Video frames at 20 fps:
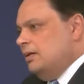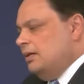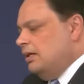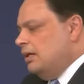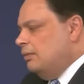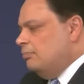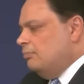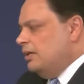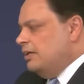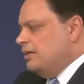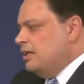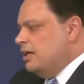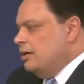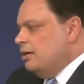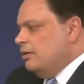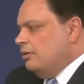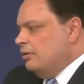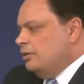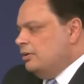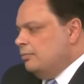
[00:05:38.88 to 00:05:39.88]
a
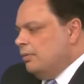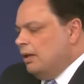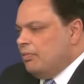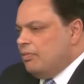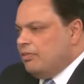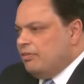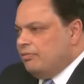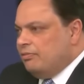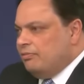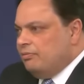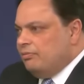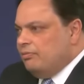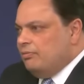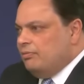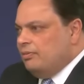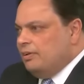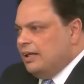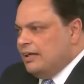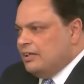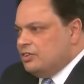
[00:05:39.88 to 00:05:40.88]
year and a month
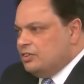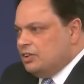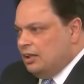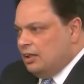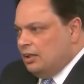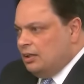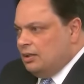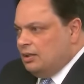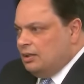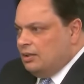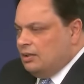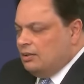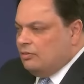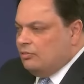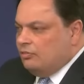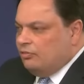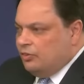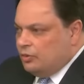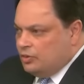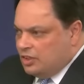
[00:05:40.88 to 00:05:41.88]
later,
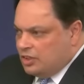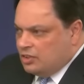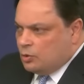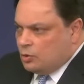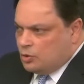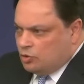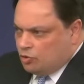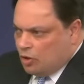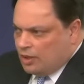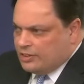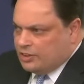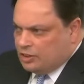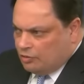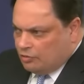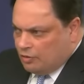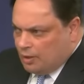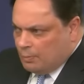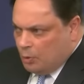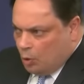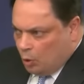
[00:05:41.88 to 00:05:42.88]
Fujitsu is writing a
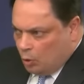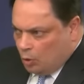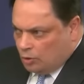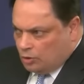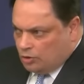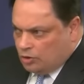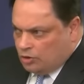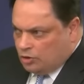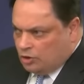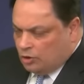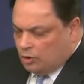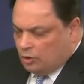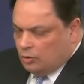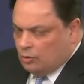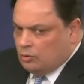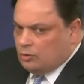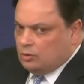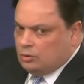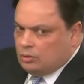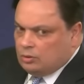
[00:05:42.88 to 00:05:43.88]
report
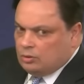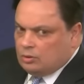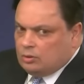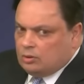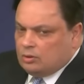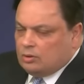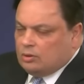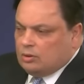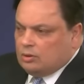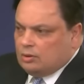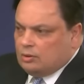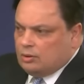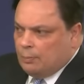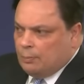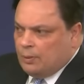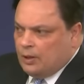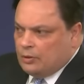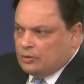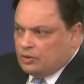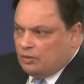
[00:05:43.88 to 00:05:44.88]
to the
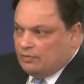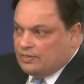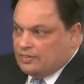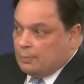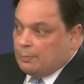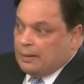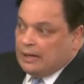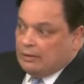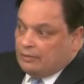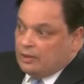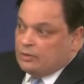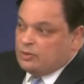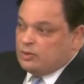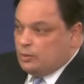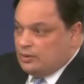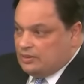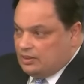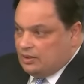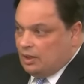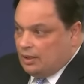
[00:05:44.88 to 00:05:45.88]
post office about those
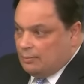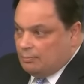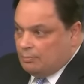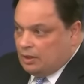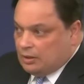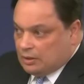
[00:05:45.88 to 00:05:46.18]
29